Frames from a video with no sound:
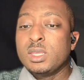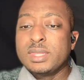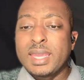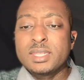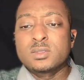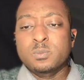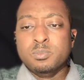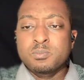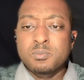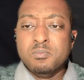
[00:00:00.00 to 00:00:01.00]
that is
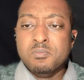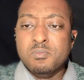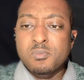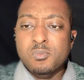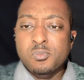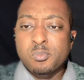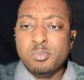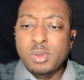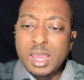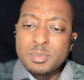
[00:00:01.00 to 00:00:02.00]

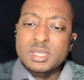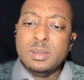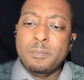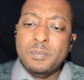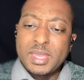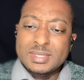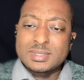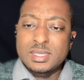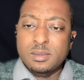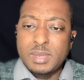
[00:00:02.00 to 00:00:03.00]
probably the best
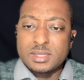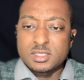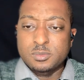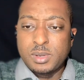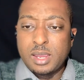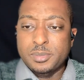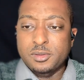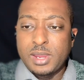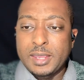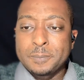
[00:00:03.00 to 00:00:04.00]
thing about this property,
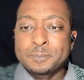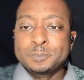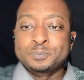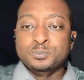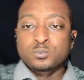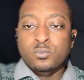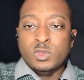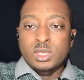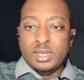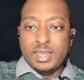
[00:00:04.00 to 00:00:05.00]
right?
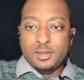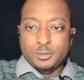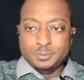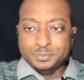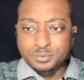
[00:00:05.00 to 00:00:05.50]
Now,